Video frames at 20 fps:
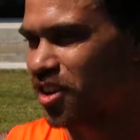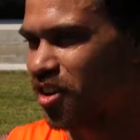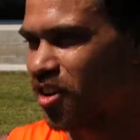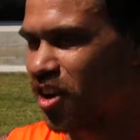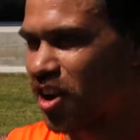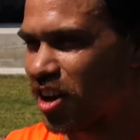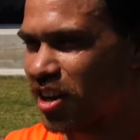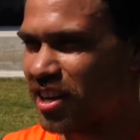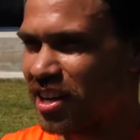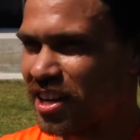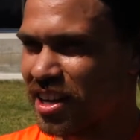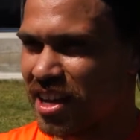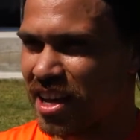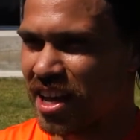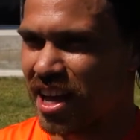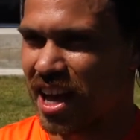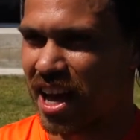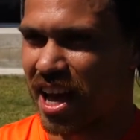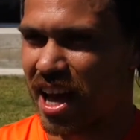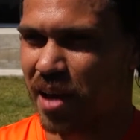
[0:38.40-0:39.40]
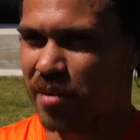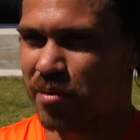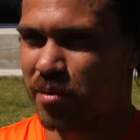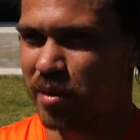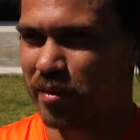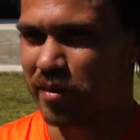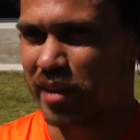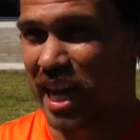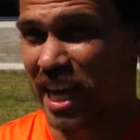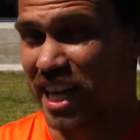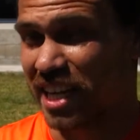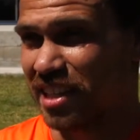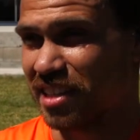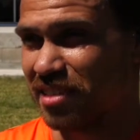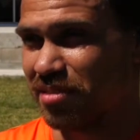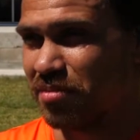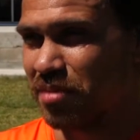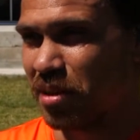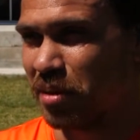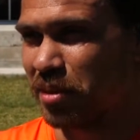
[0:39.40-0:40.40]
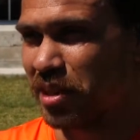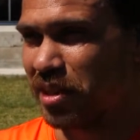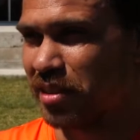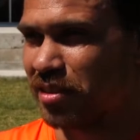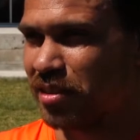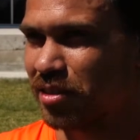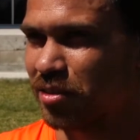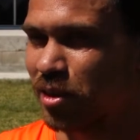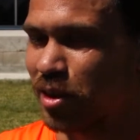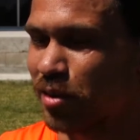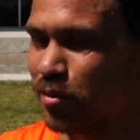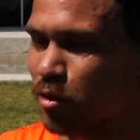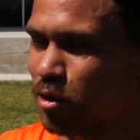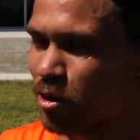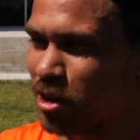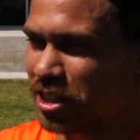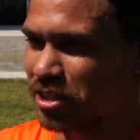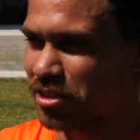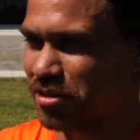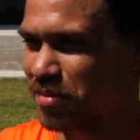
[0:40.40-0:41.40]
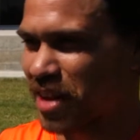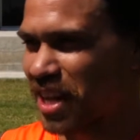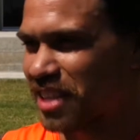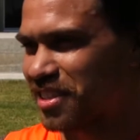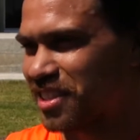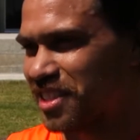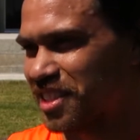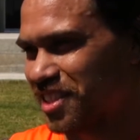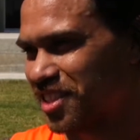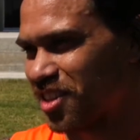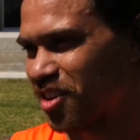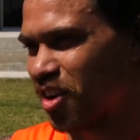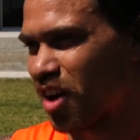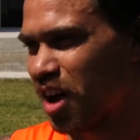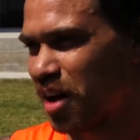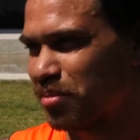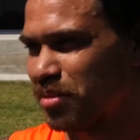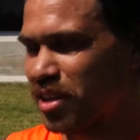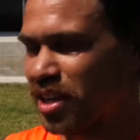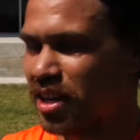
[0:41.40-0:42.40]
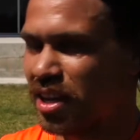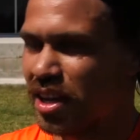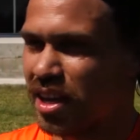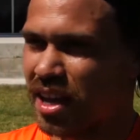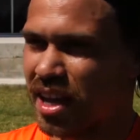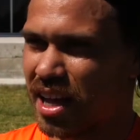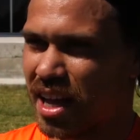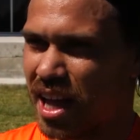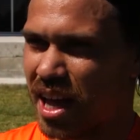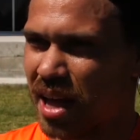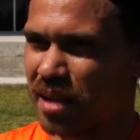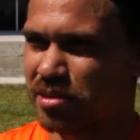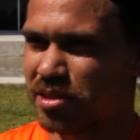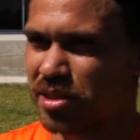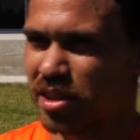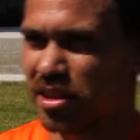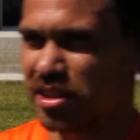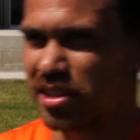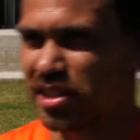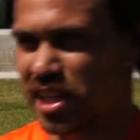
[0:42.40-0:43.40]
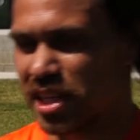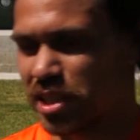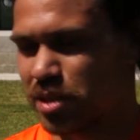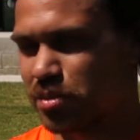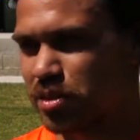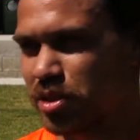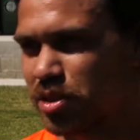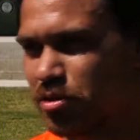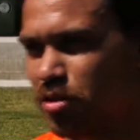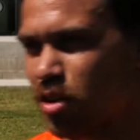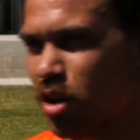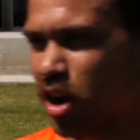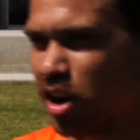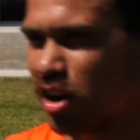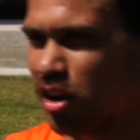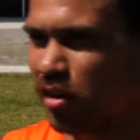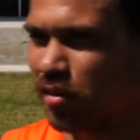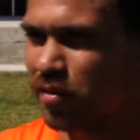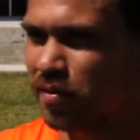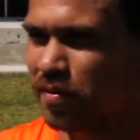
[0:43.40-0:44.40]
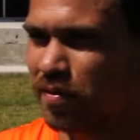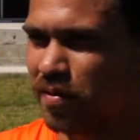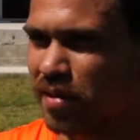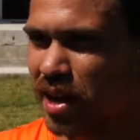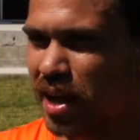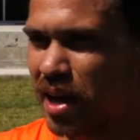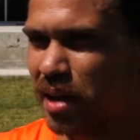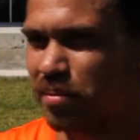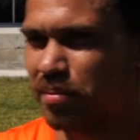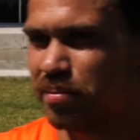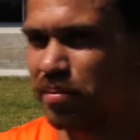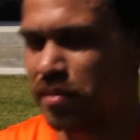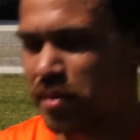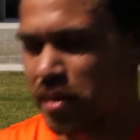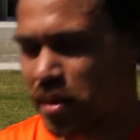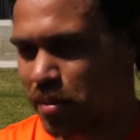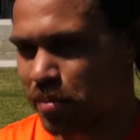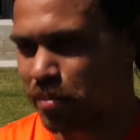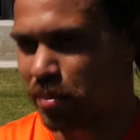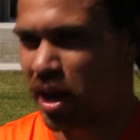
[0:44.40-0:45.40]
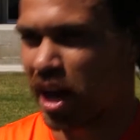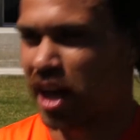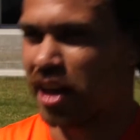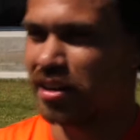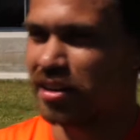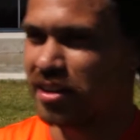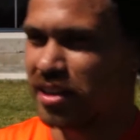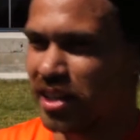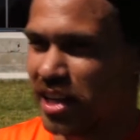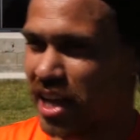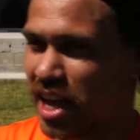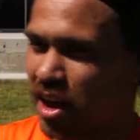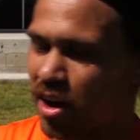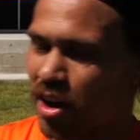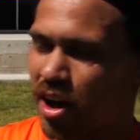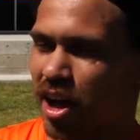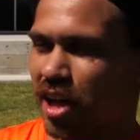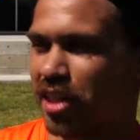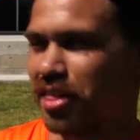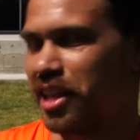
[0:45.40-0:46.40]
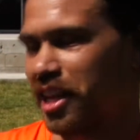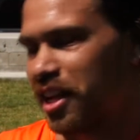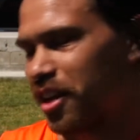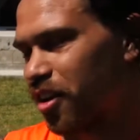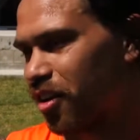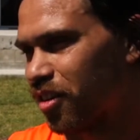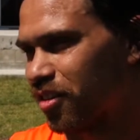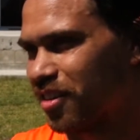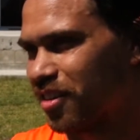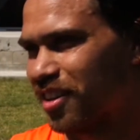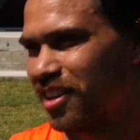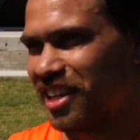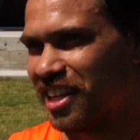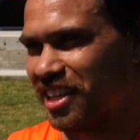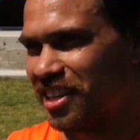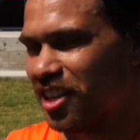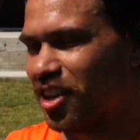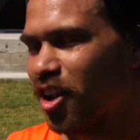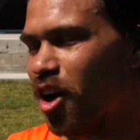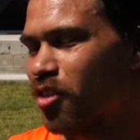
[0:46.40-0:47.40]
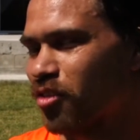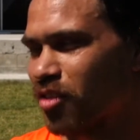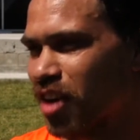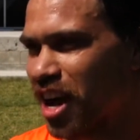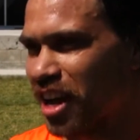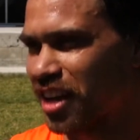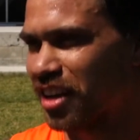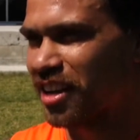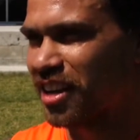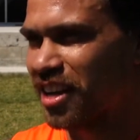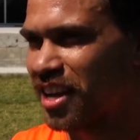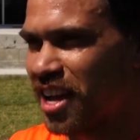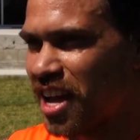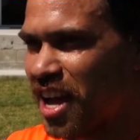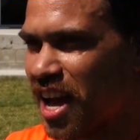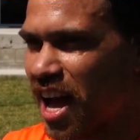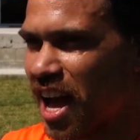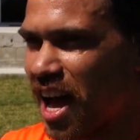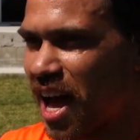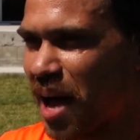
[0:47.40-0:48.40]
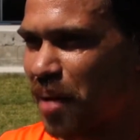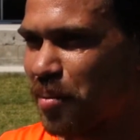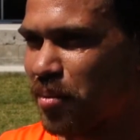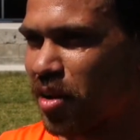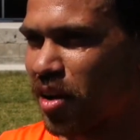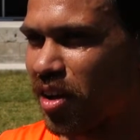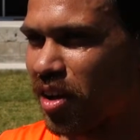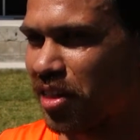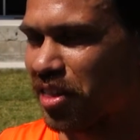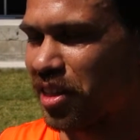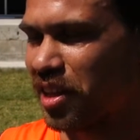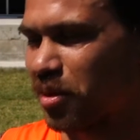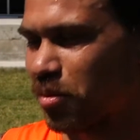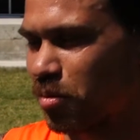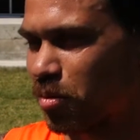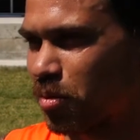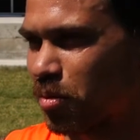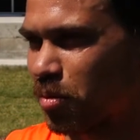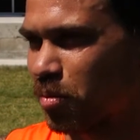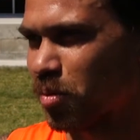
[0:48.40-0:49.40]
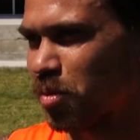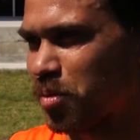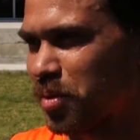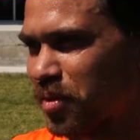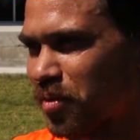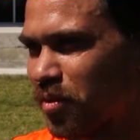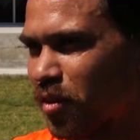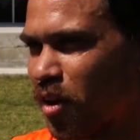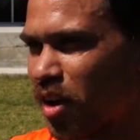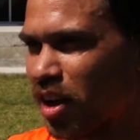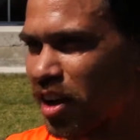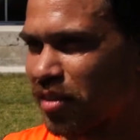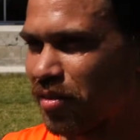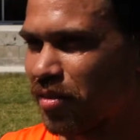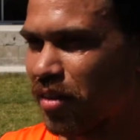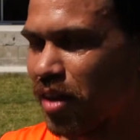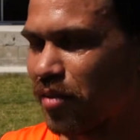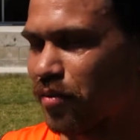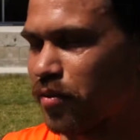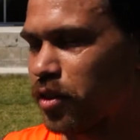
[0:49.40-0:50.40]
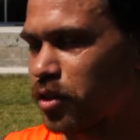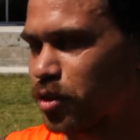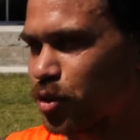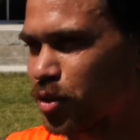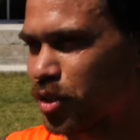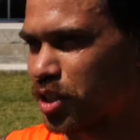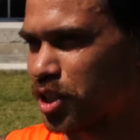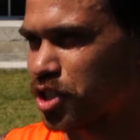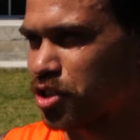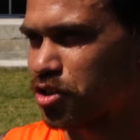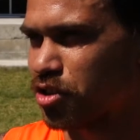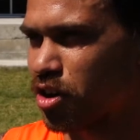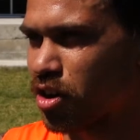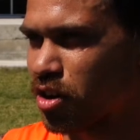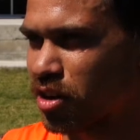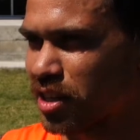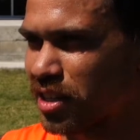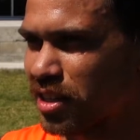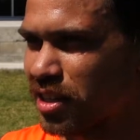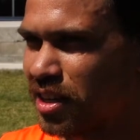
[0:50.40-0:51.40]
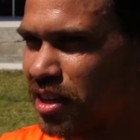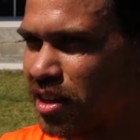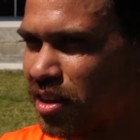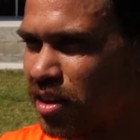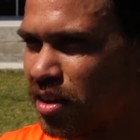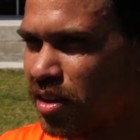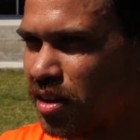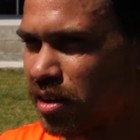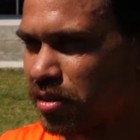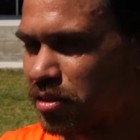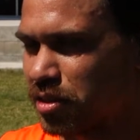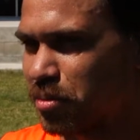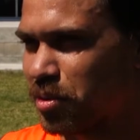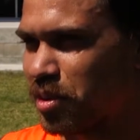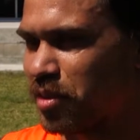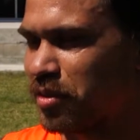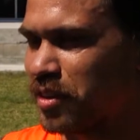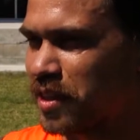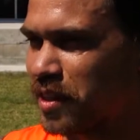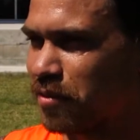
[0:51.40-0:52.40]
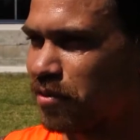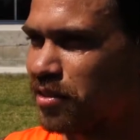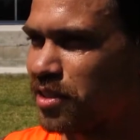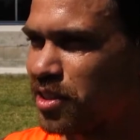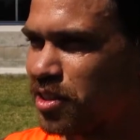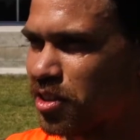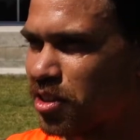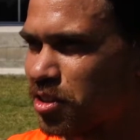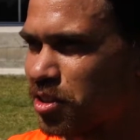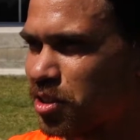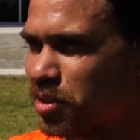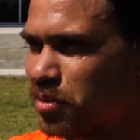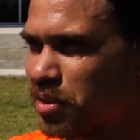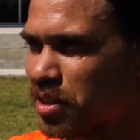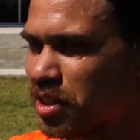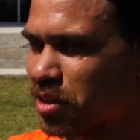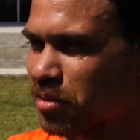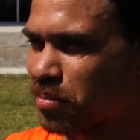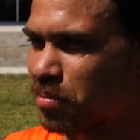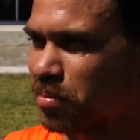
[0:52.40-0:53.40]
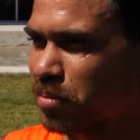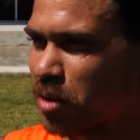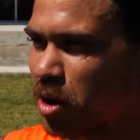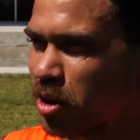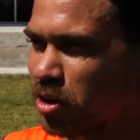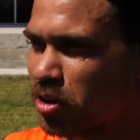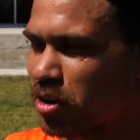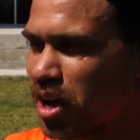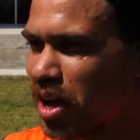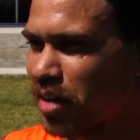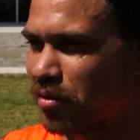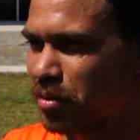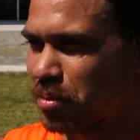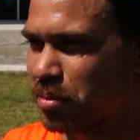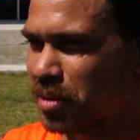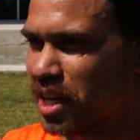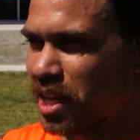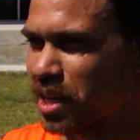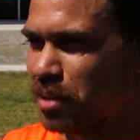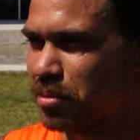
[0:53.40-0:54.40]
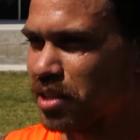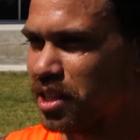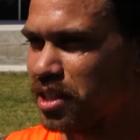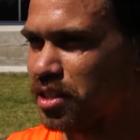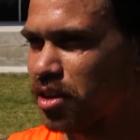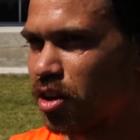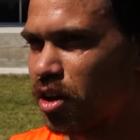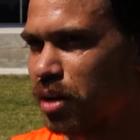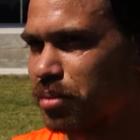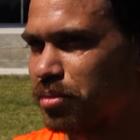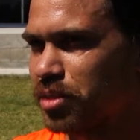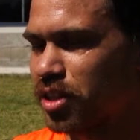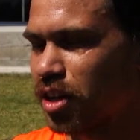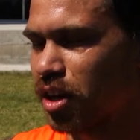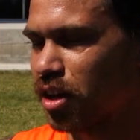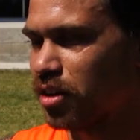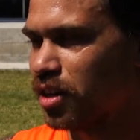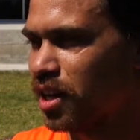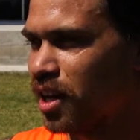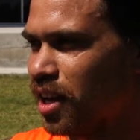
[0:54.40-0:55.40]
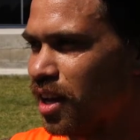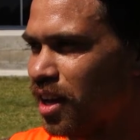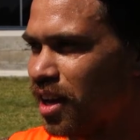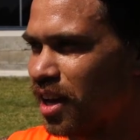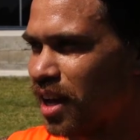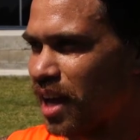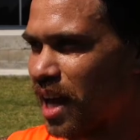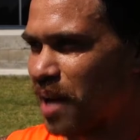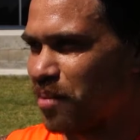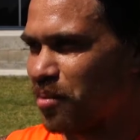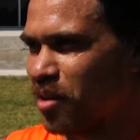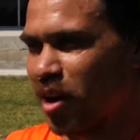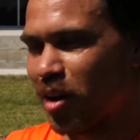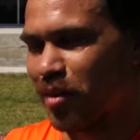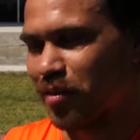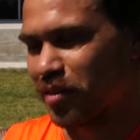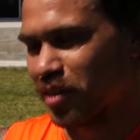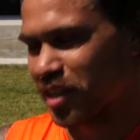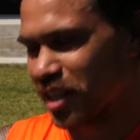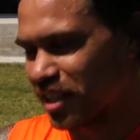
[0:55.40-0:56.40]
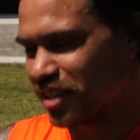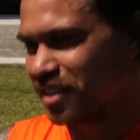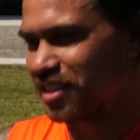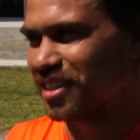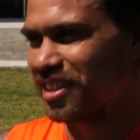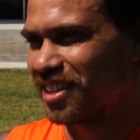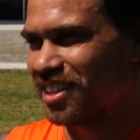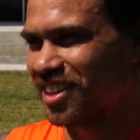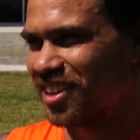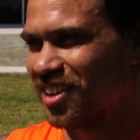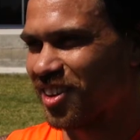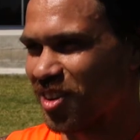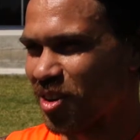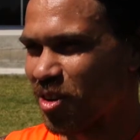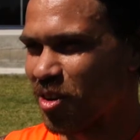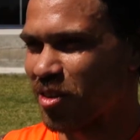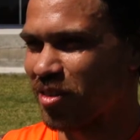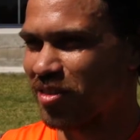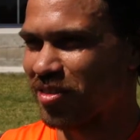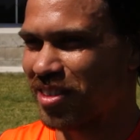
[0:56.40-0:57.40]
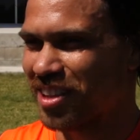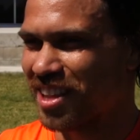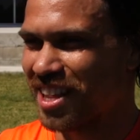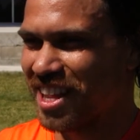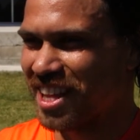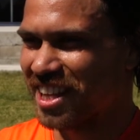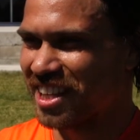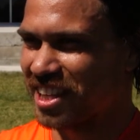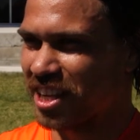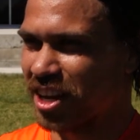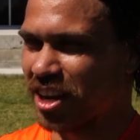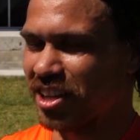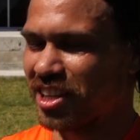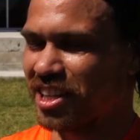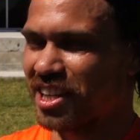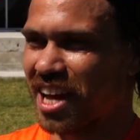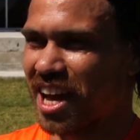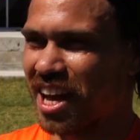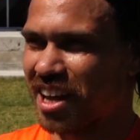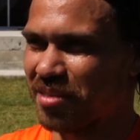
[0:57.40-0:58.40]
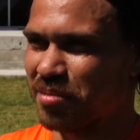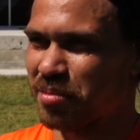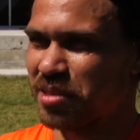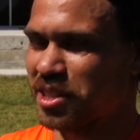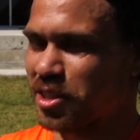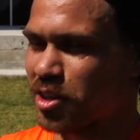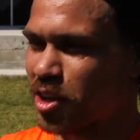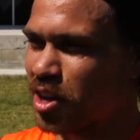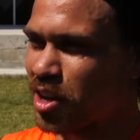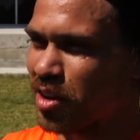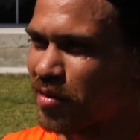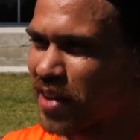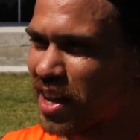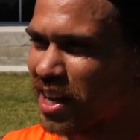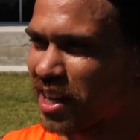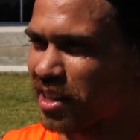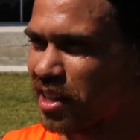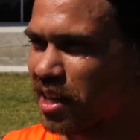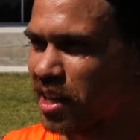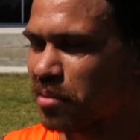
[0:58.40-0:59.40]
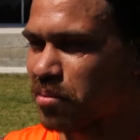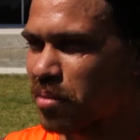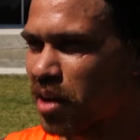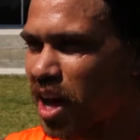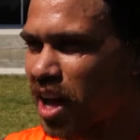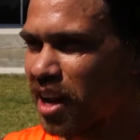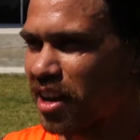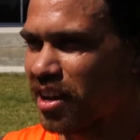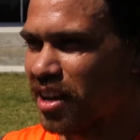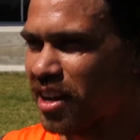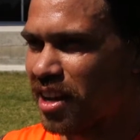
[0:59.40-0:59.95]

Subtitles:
gone. We've taken probably 3 or 4 extra months this time, so the season was a write-off. But yeah, I think in the long run, I think we'll be fine. It feels really strong, and it was a bit of a different surgery with the bone graft from the hip this time. So hopefully, or you know, you can't be certain of anything, but